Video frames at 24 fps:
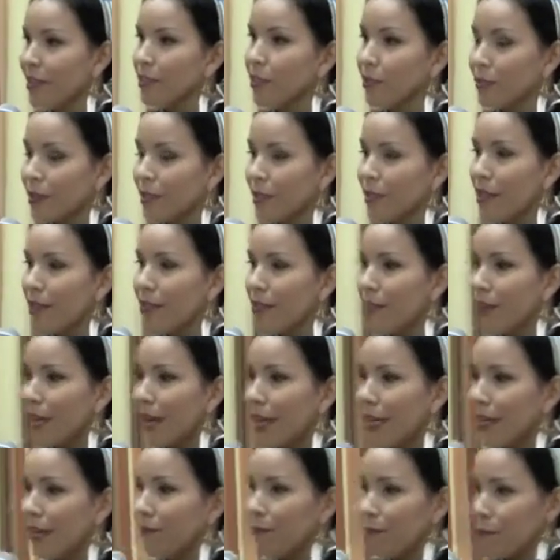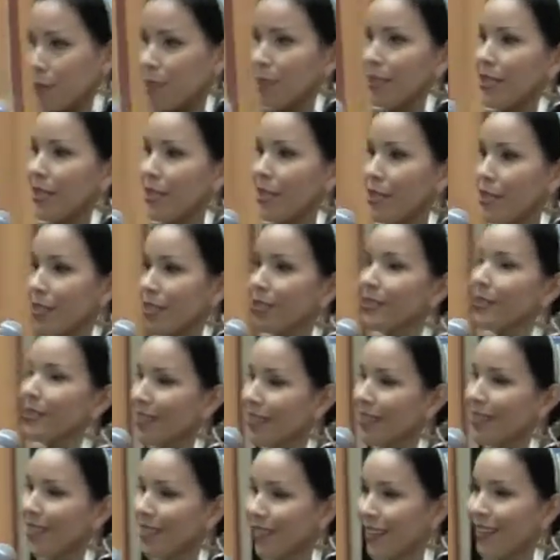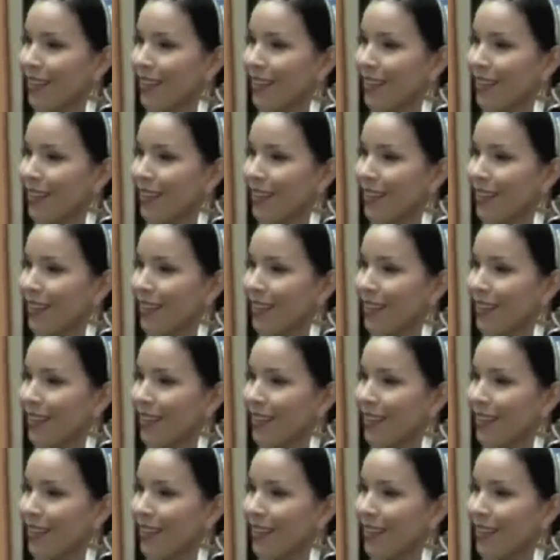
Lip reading: So it's another kind of prestigious.